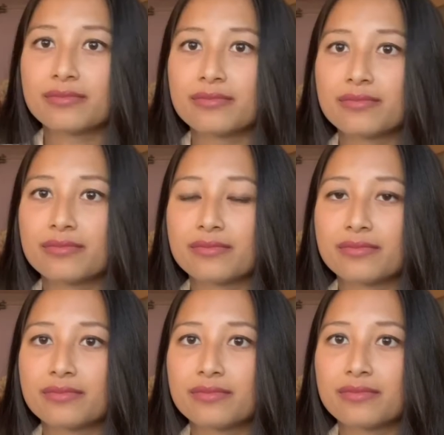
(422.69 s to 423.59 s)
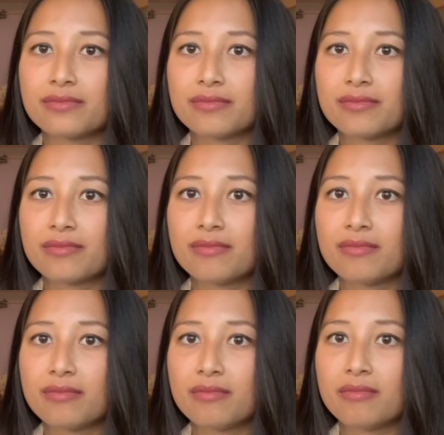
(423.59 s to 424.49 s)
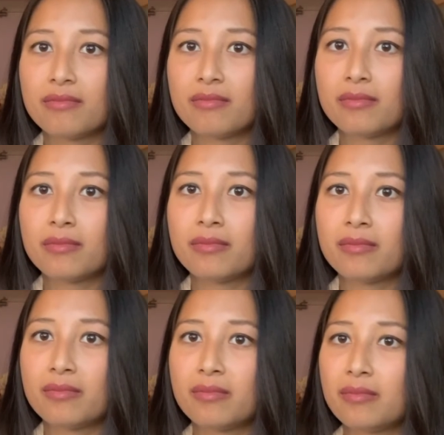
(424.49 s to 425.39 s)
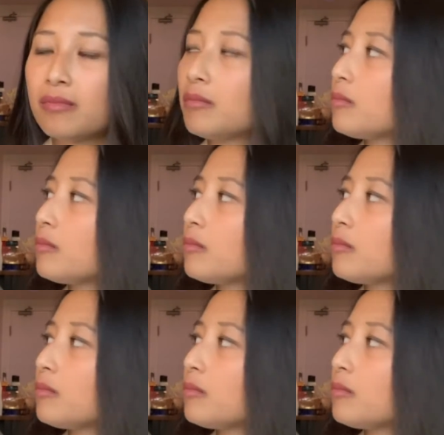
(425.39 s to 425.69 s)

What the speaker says: (not speaking)